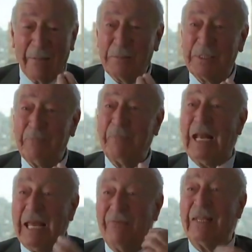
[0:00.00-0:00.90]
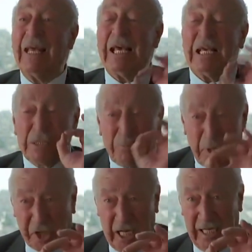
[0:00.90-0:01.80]
Arabs believed
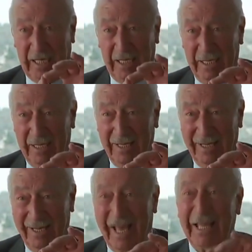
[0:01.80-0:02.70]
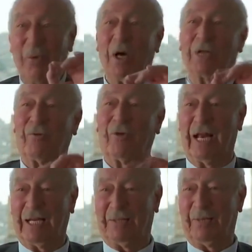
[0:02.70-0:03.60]
especially in the word
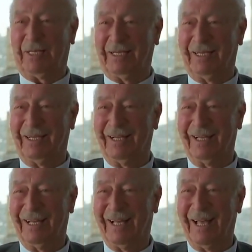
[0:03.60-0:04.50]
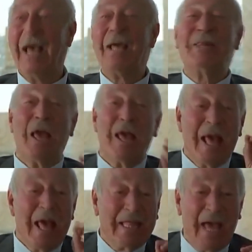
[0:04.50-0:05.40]
of Great Britain.
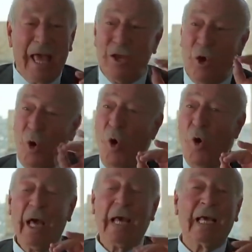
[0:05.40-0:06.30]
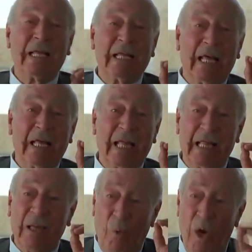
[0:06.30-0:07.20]
They, they you know, uh,
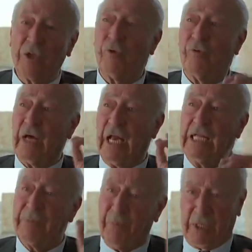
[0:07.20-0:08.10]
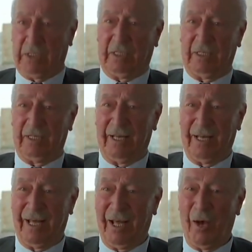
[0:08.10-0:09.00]
the word of Great Britain
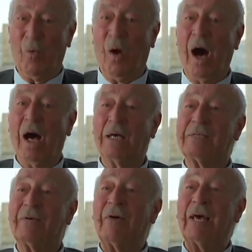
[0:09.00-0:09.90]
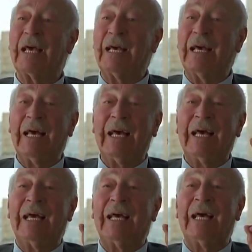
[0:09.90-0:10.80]
was uh,
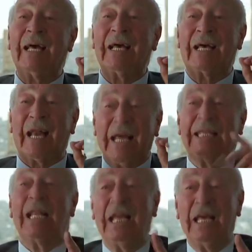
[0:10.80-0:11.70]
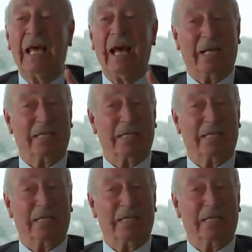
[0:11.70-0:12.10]
greatly